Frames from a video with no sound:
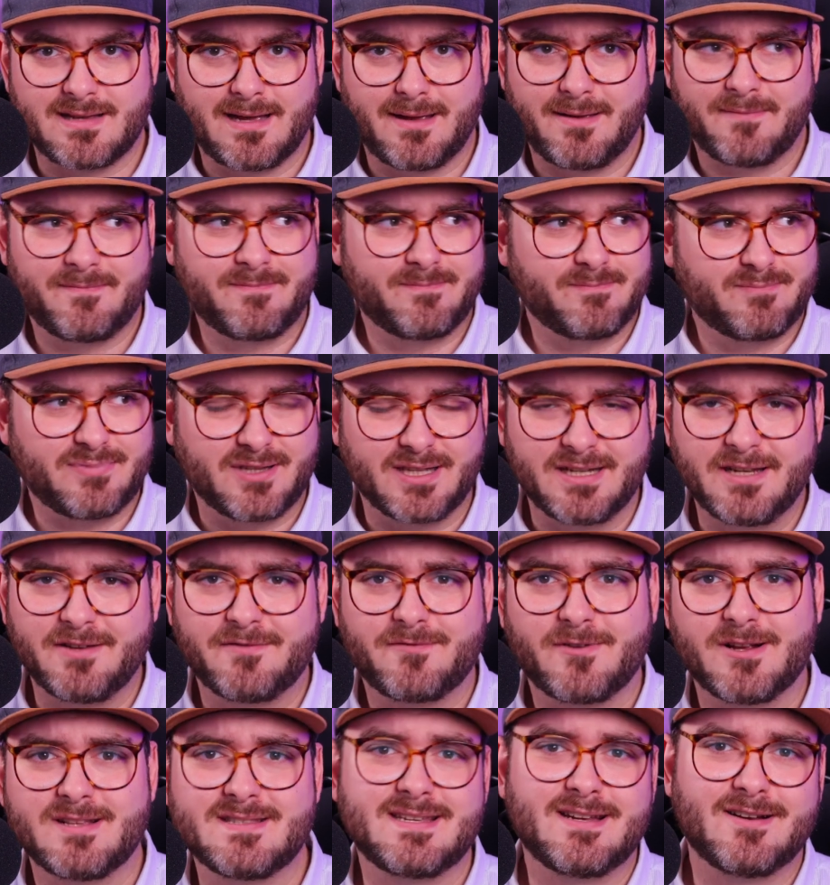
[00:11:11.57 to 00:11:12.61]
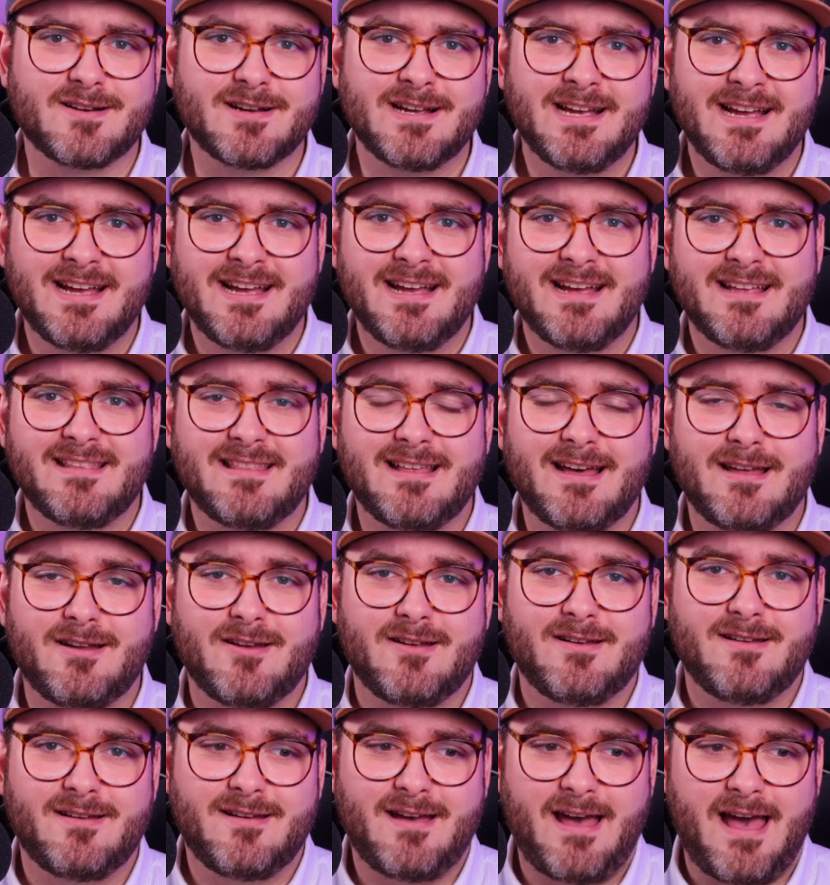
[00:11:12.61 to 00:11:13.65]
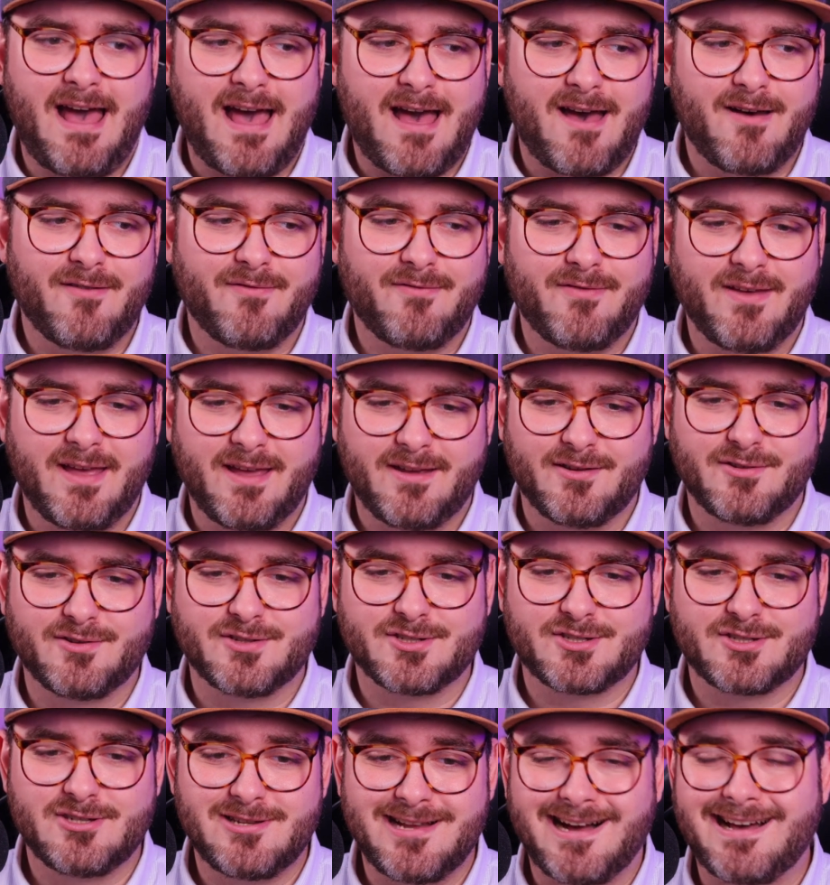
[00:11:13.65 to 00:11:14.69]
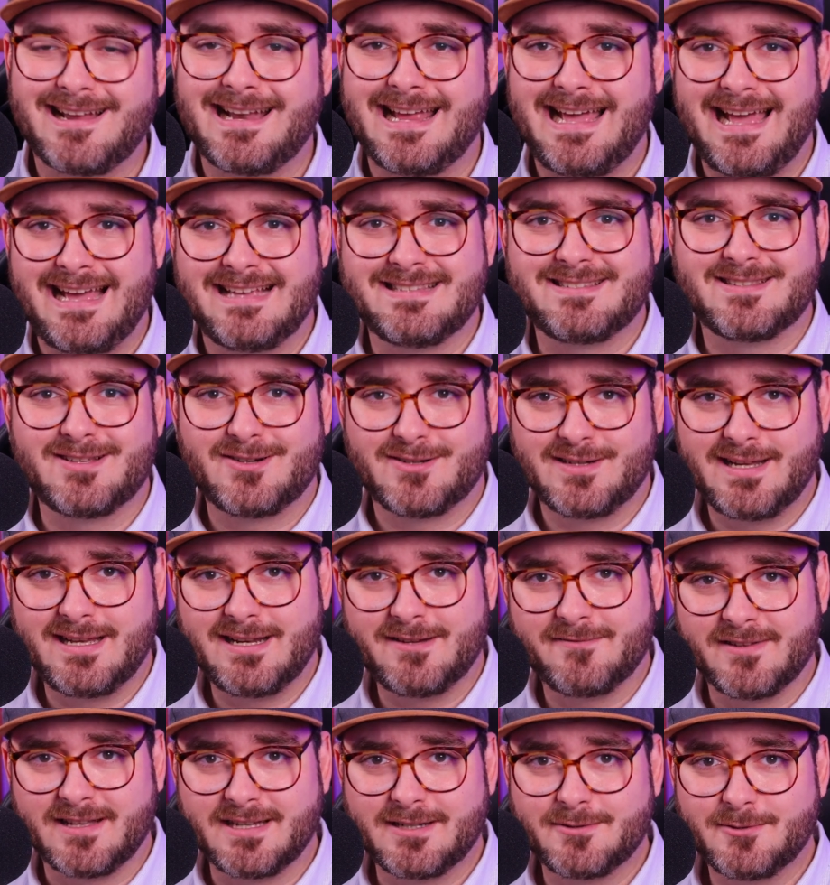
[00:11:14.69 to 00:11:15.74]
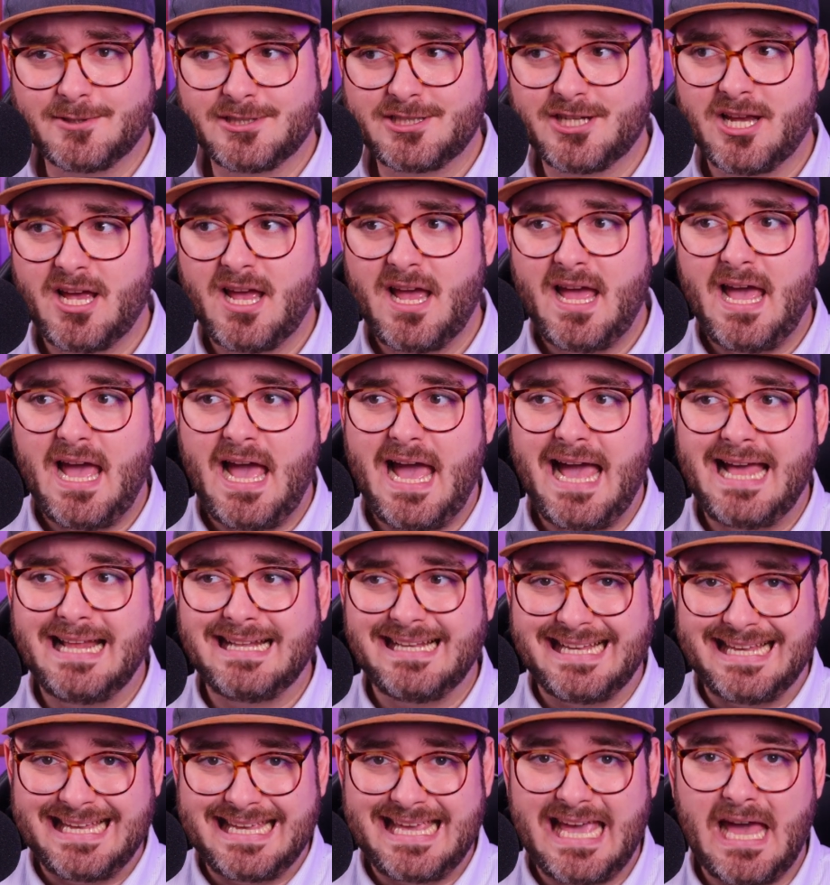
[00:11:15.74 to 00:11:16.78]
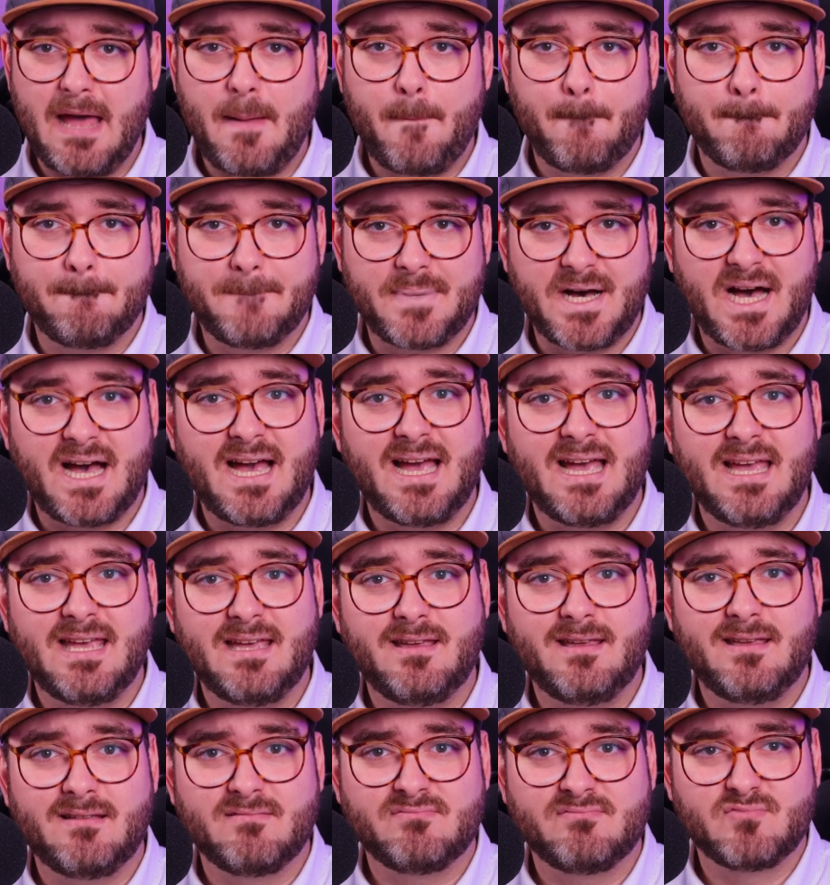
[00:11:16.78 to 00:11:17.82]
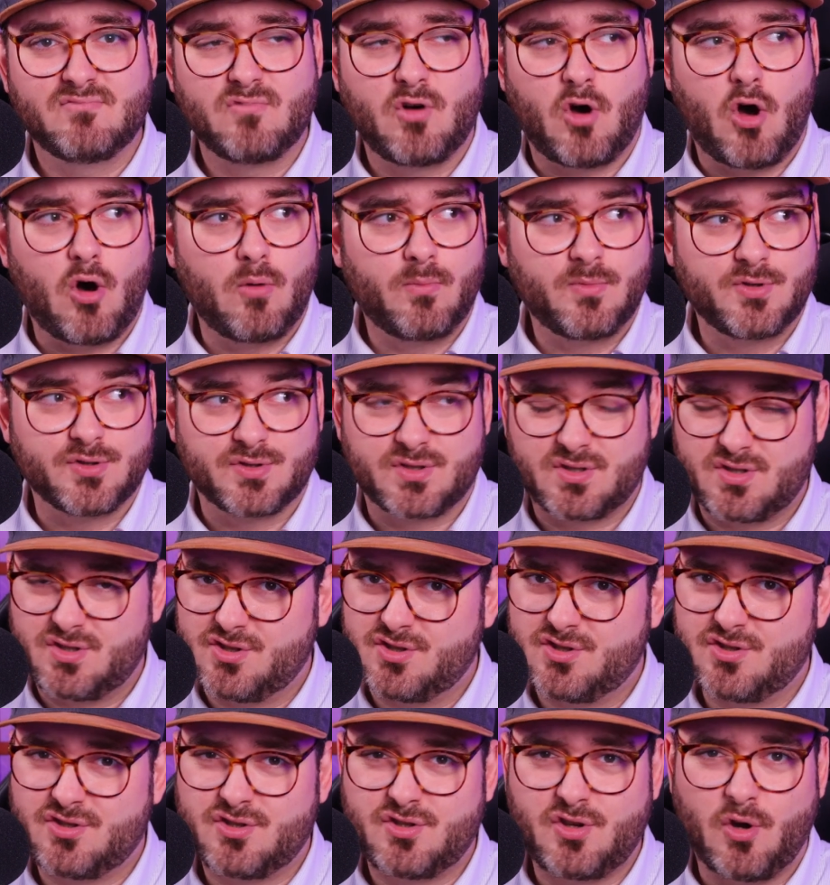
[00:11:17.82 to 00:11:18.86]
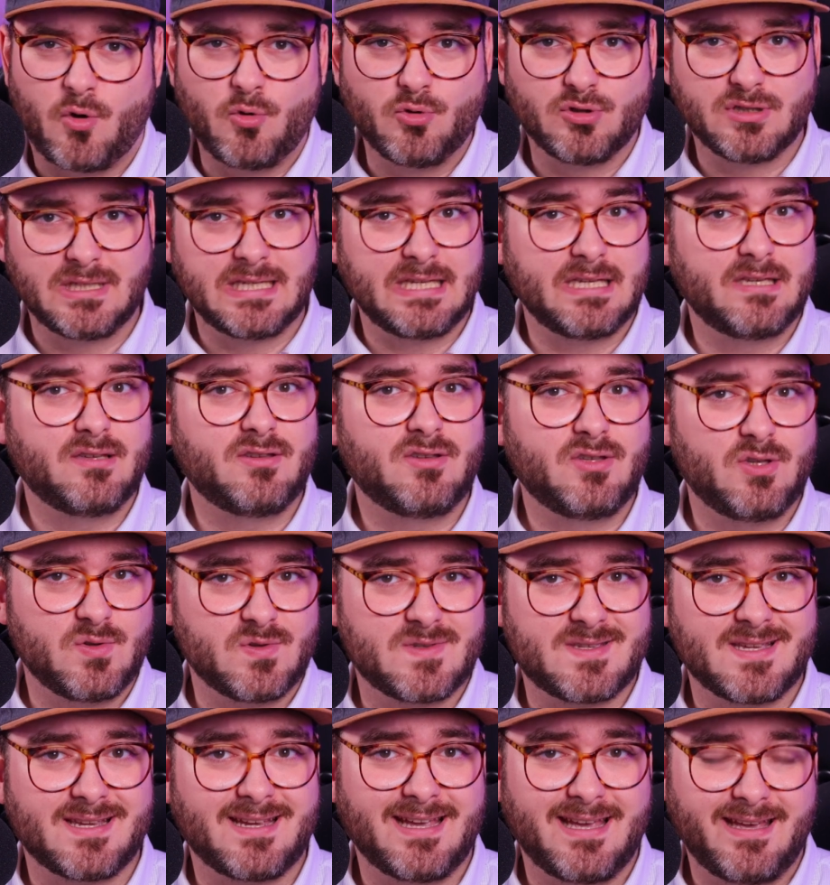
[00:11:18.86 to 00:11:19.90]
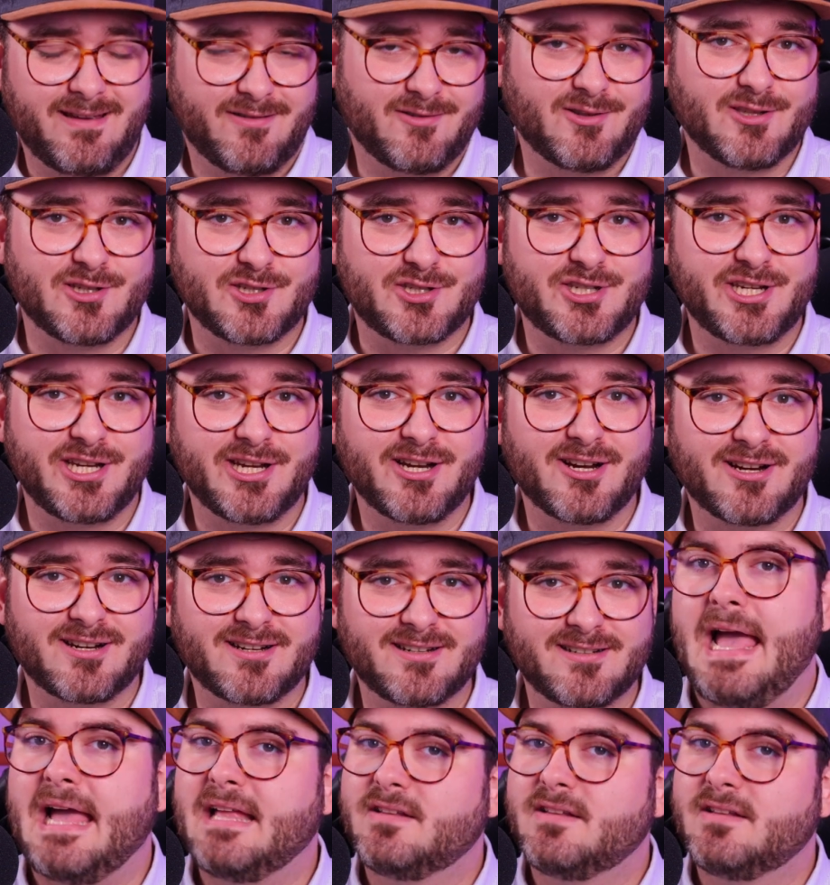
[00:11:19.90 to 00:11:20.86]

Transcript: I have plenty of friends here that have English not as their native language and get by almost solely using English here.